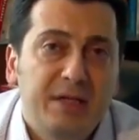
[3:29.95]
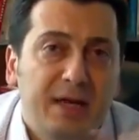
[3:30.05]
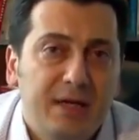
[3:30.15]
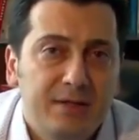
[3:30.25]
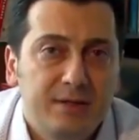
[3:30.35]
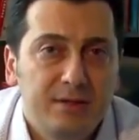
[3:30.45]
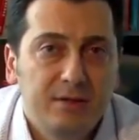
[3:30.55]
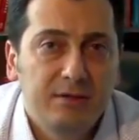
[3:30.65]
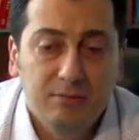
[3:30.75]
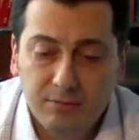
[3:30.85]
get
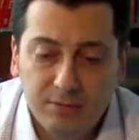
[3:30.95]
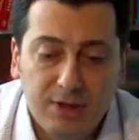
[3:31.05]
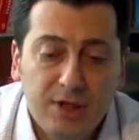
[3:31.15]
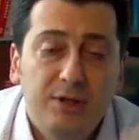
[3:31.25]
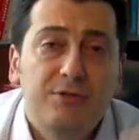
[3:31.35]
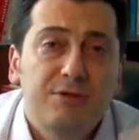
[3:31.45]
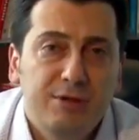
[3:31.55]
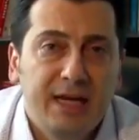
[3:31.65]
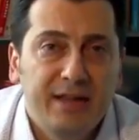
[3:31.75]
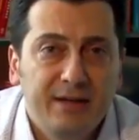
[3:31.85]
the industry
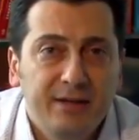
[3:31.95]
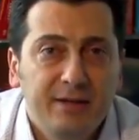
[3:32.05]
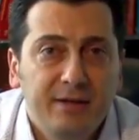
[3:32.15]
together